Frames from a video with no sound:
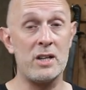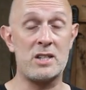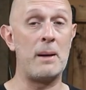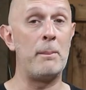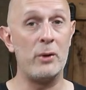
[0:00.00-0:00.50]
at
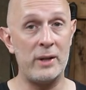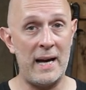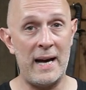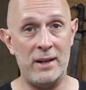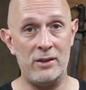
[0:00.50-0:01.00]
some point
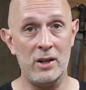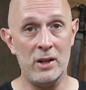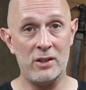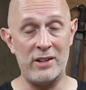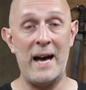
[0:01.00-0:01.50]
hand
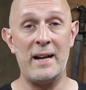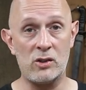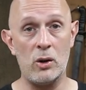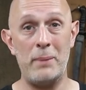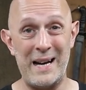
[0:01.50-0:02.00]
to hand
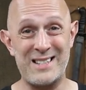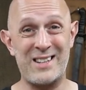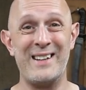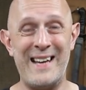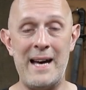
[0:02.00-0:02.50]
combat is
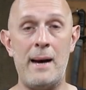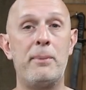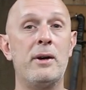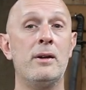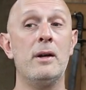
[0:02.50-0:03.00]
going to
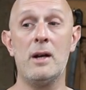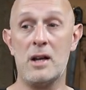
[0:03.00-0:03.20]
happen,